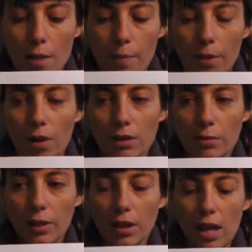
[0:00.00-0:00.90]
But
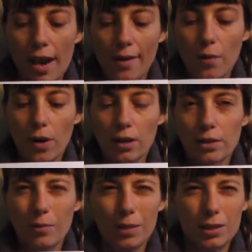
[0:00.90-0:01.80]
ultimately, I wanted
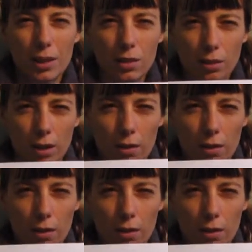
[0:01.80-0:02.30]
something to integrate